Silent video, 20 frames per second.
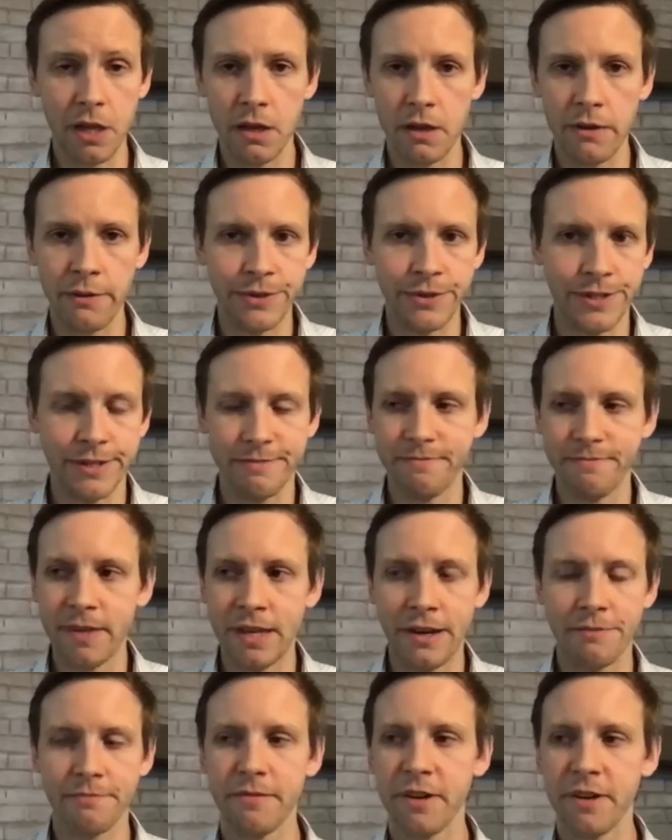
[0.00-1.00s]
it was a
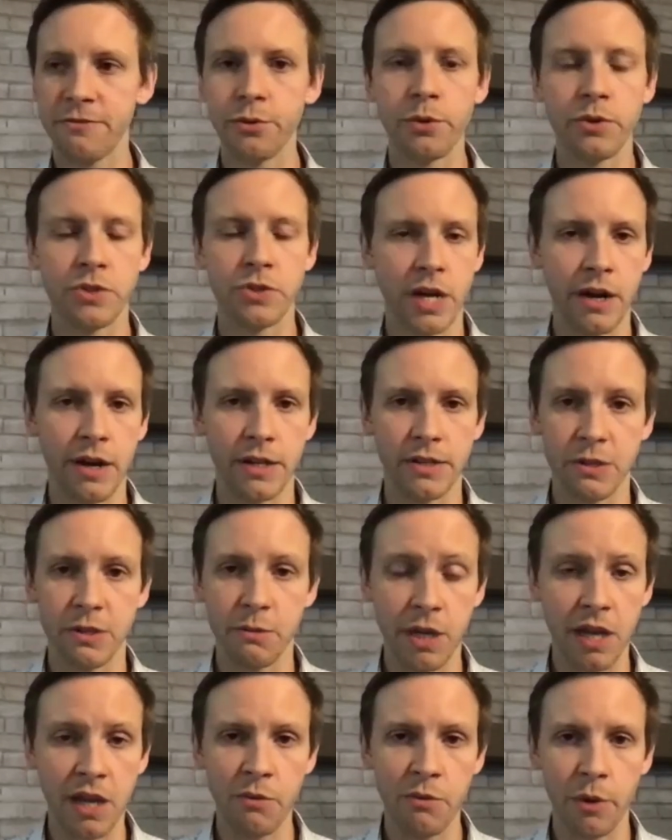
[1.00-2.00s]
fool's errand to
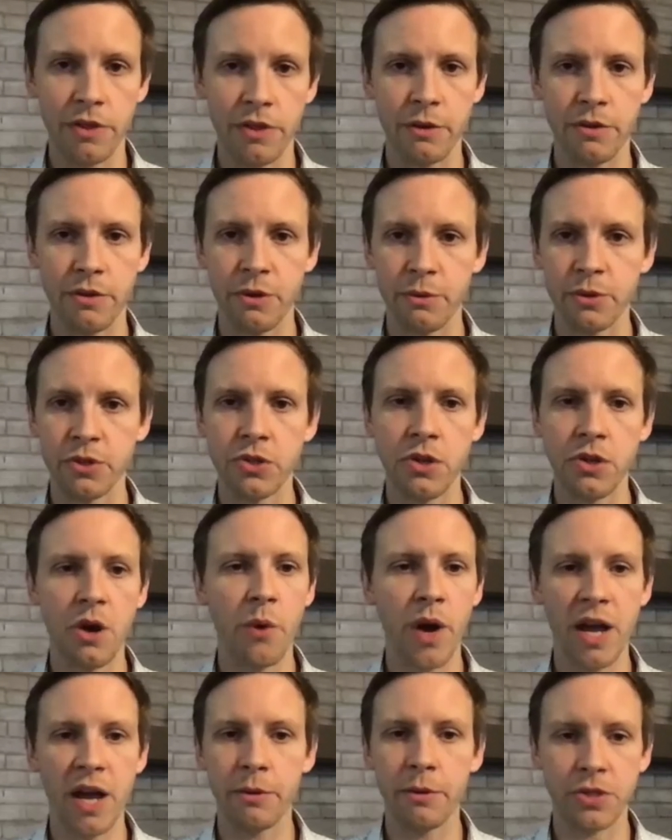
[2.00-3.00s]
begin with. There was no
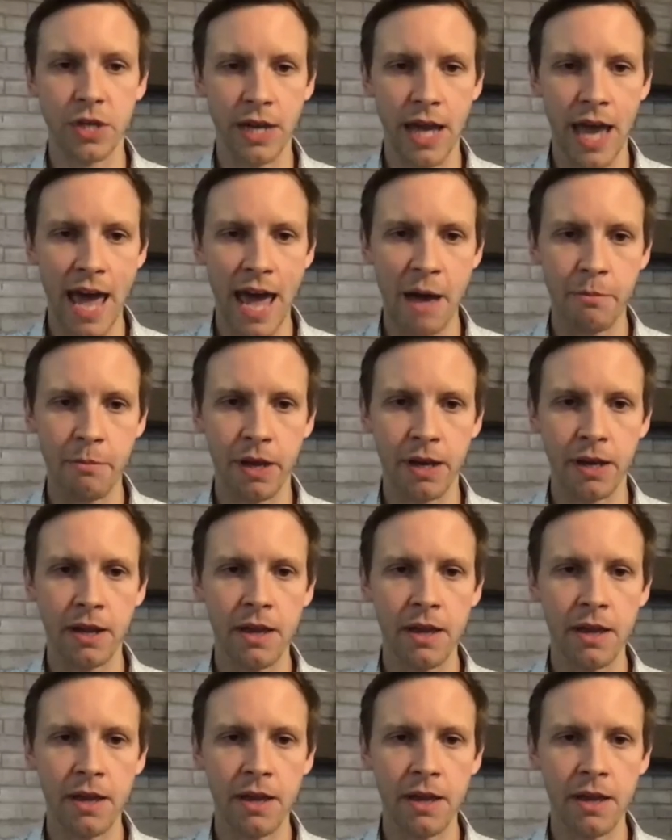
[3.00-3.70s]
way it was going to happen